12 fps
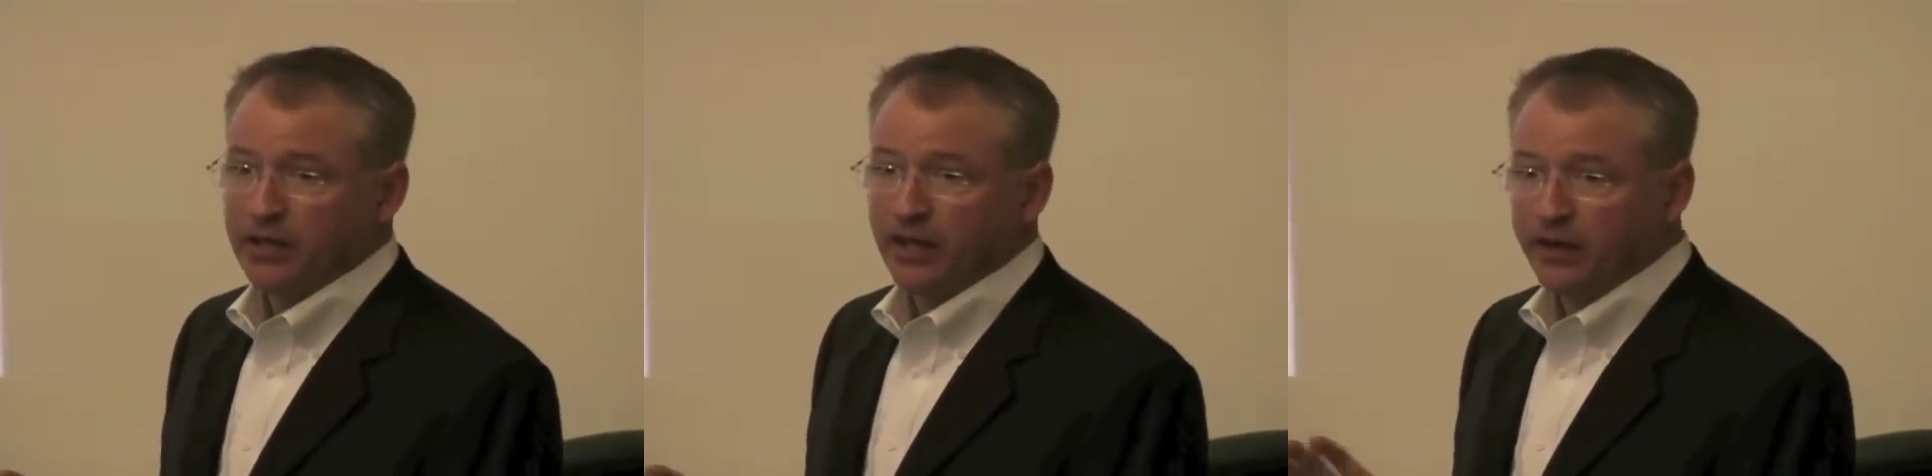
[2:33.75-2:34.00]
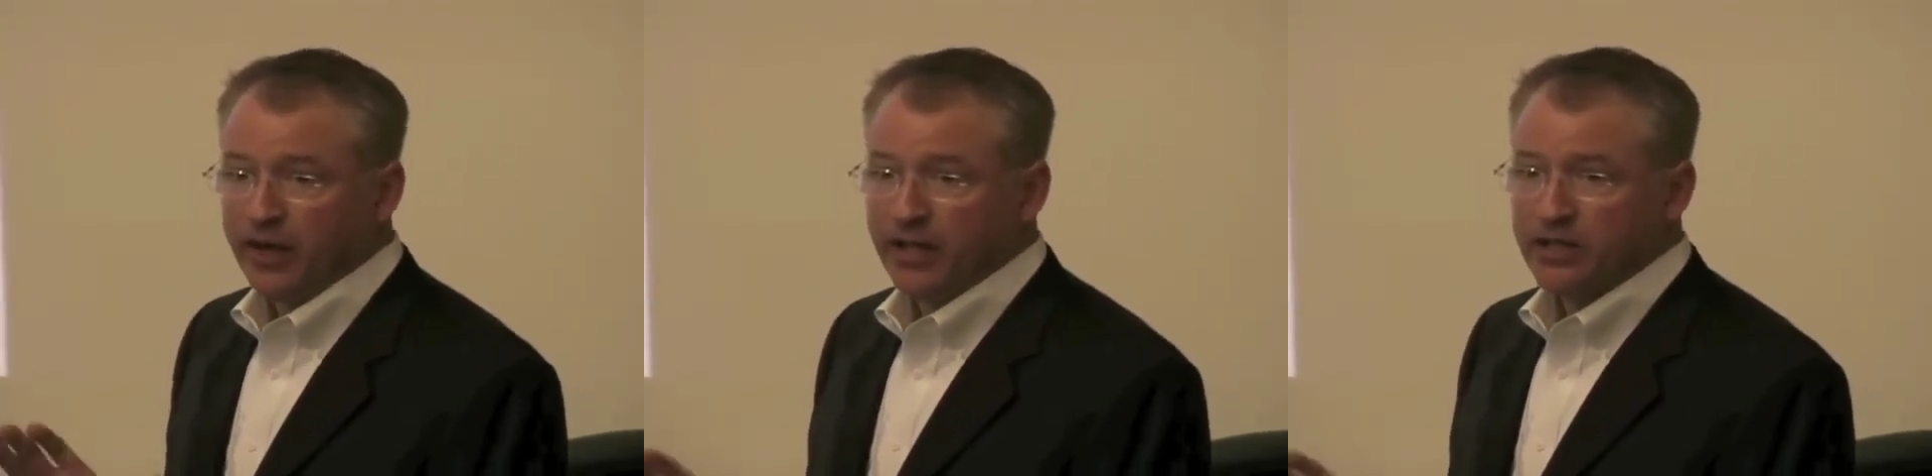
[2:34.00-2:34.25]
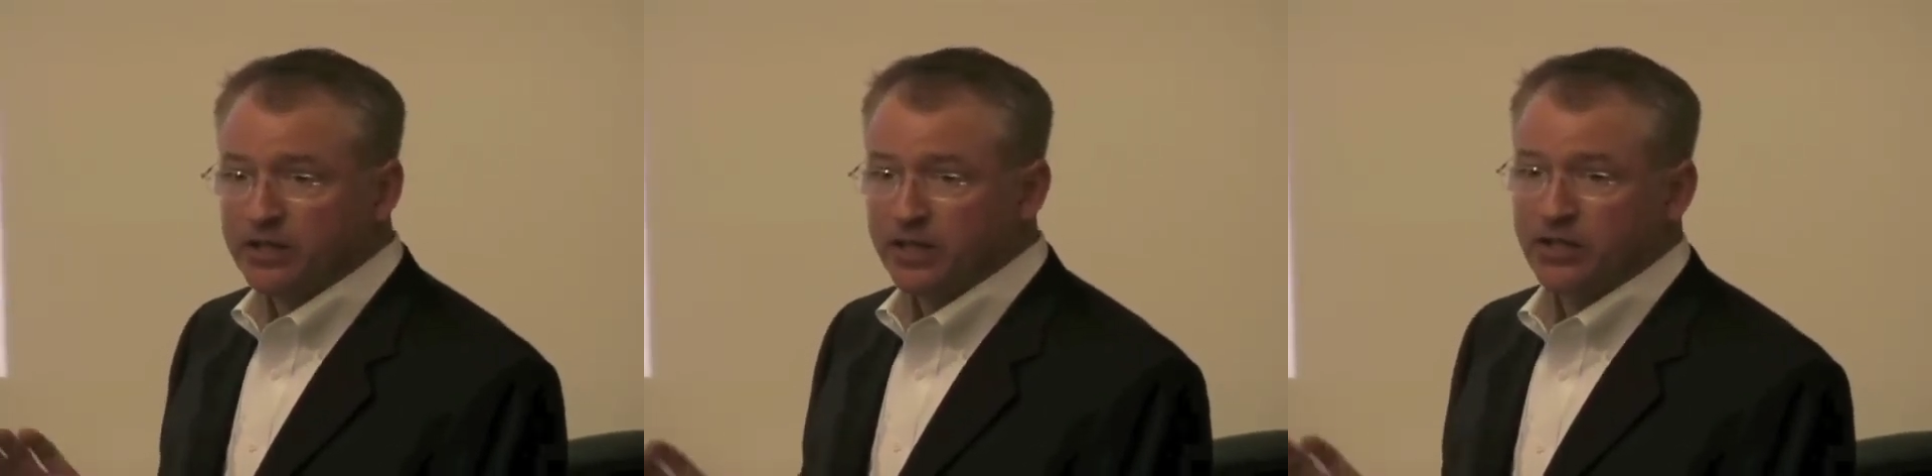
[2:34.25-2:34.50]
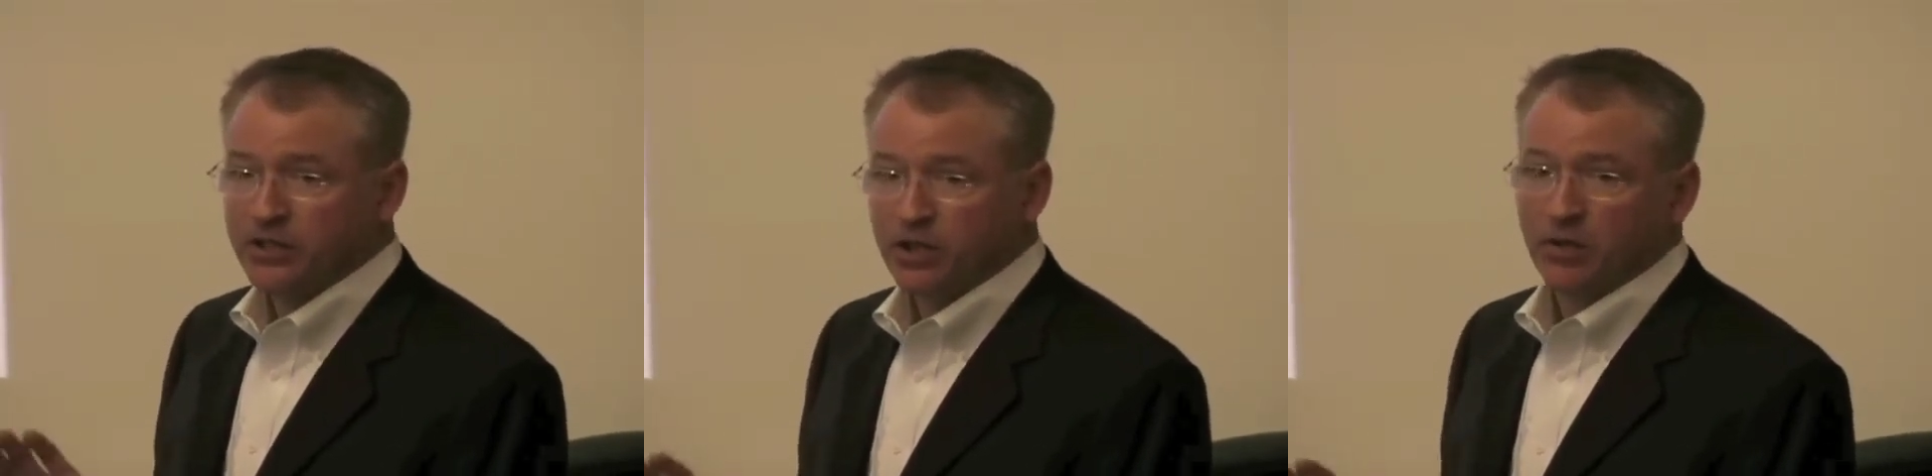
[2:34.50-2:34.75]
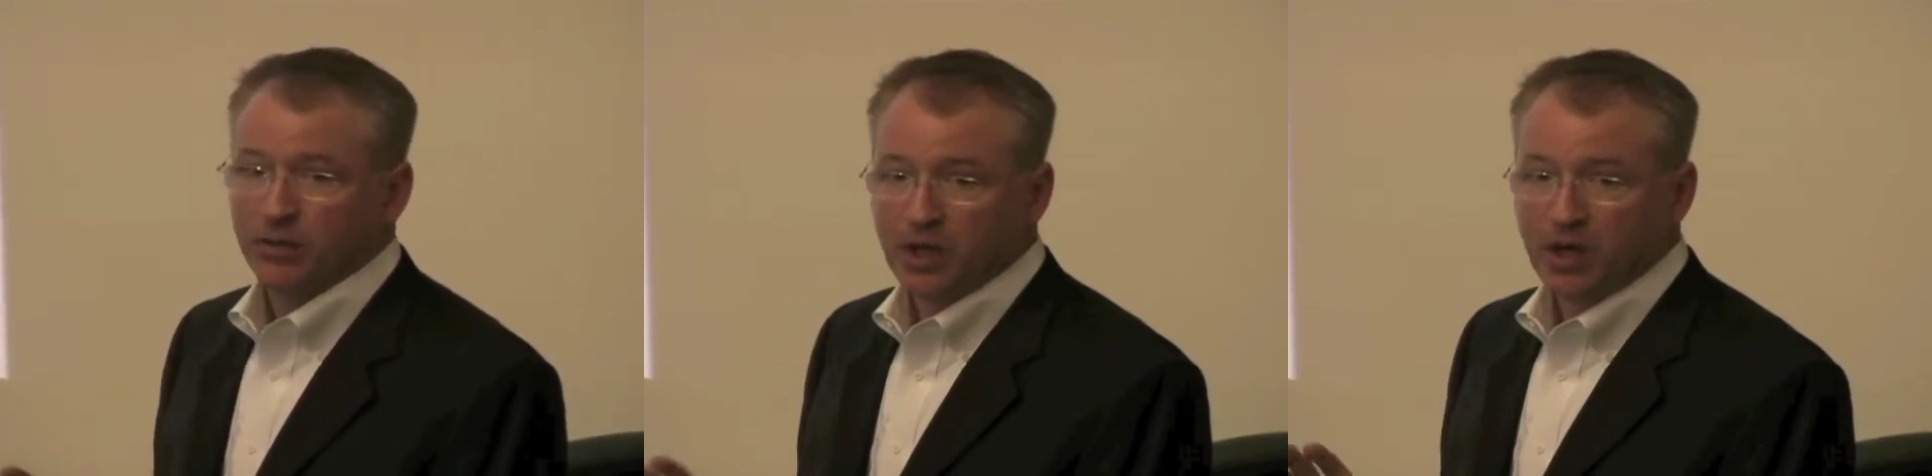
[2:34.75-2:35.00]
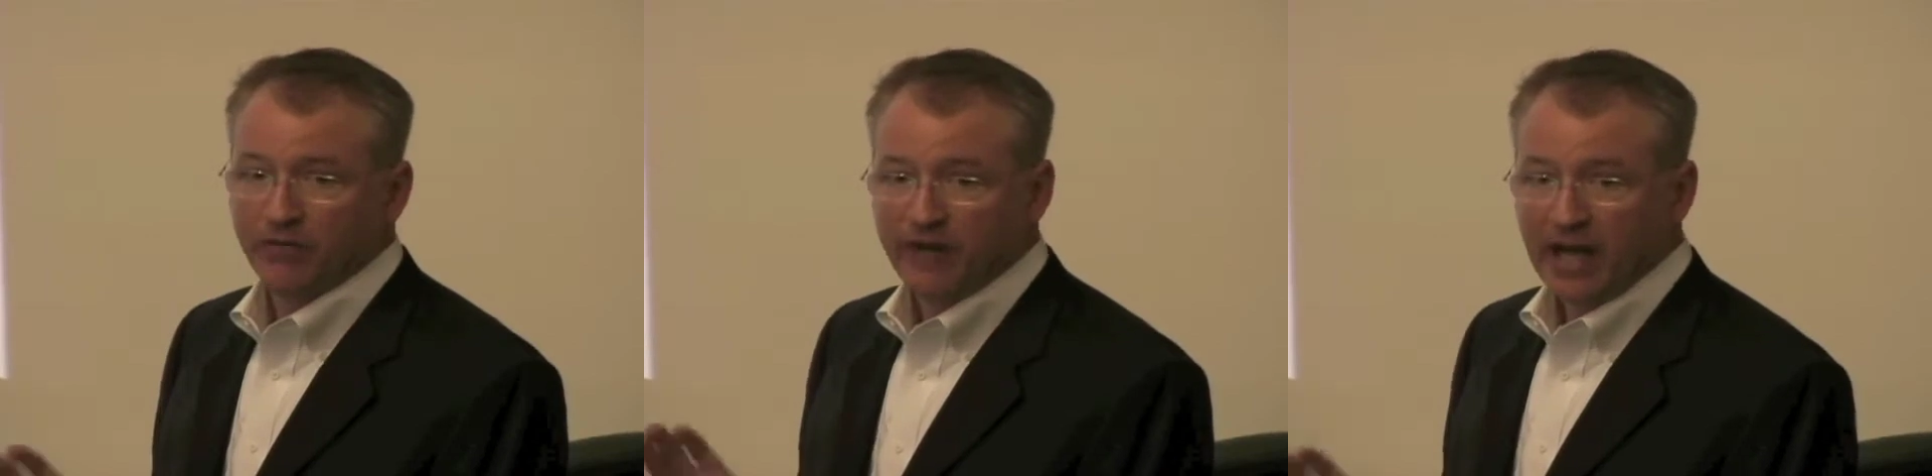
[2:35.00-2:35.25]
there is this term
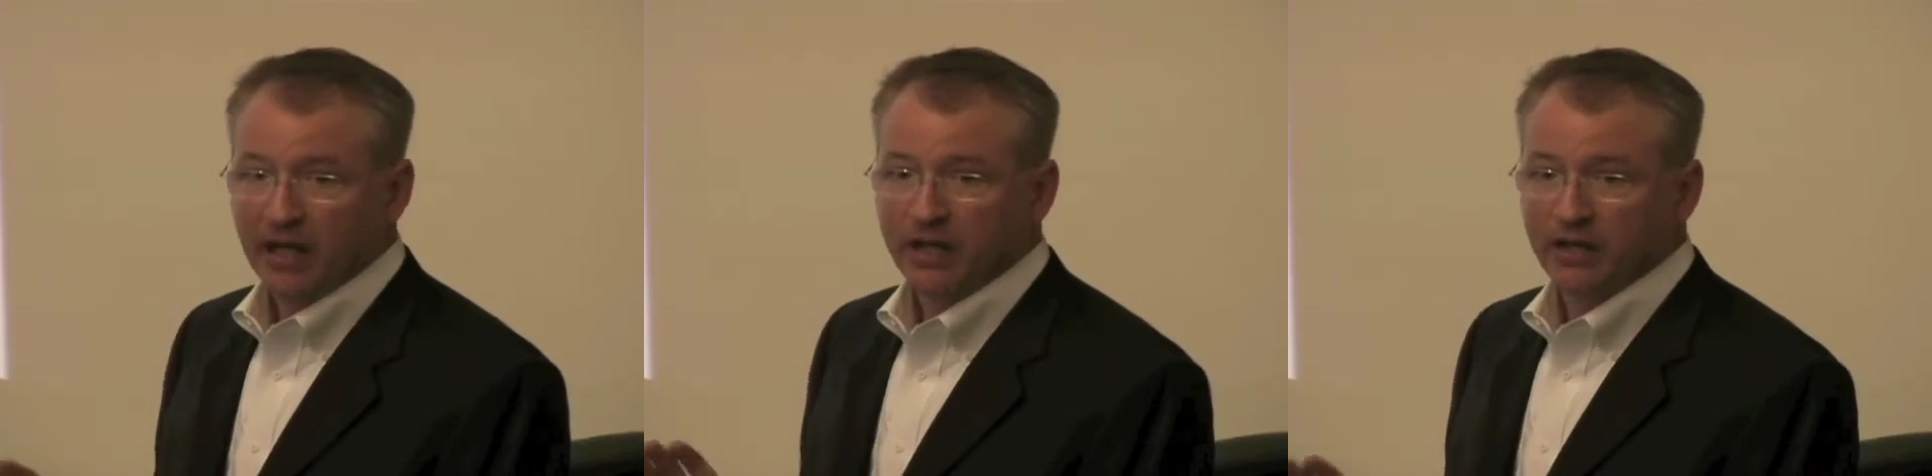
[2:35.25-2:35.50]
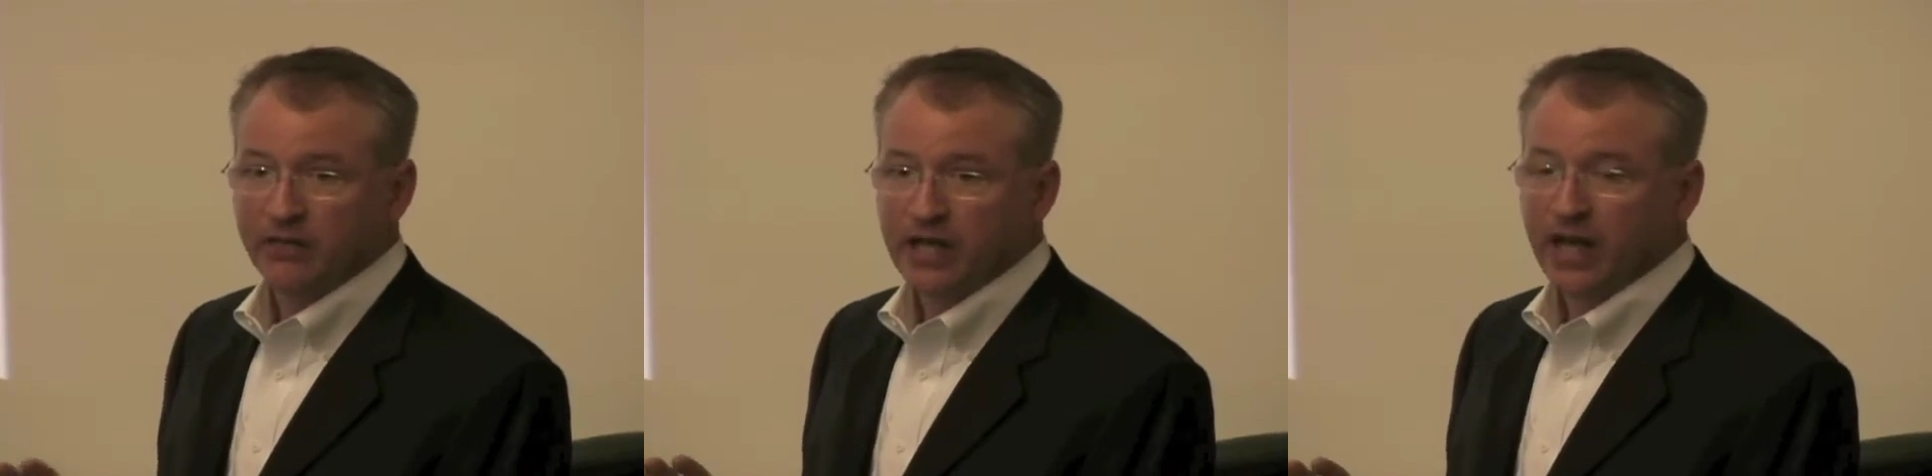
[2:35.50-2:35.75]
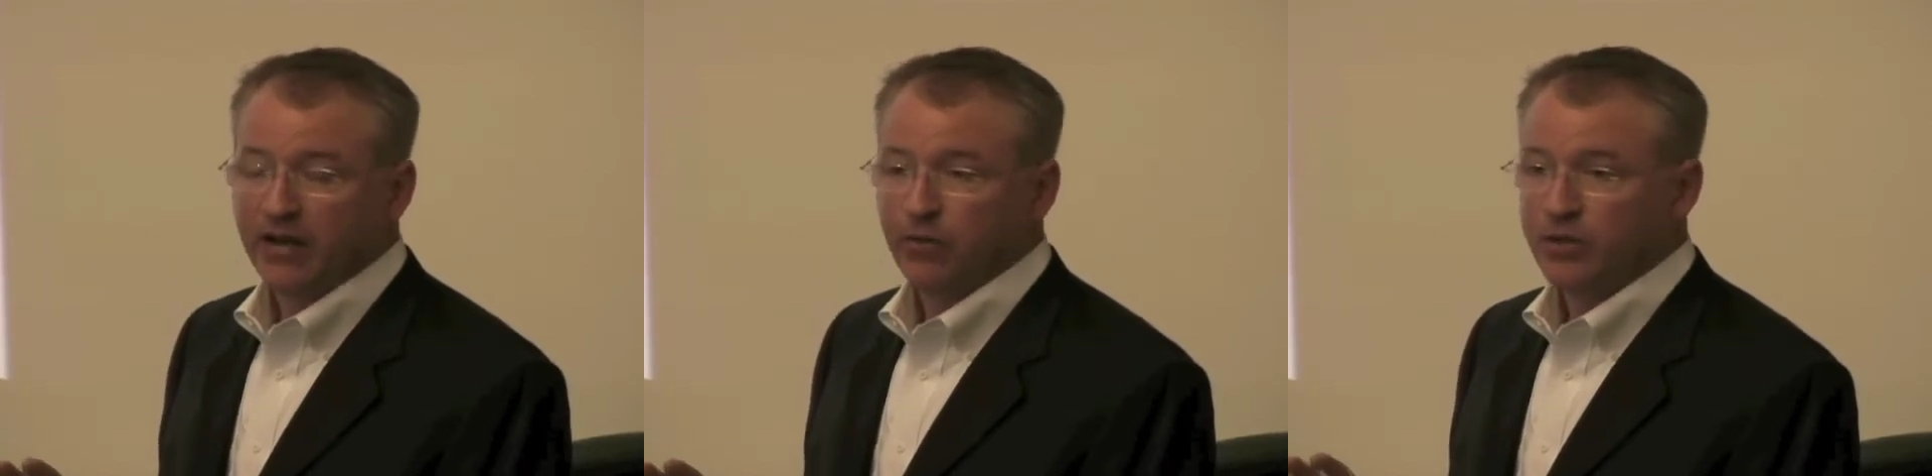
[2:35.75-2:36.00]
called valley of death,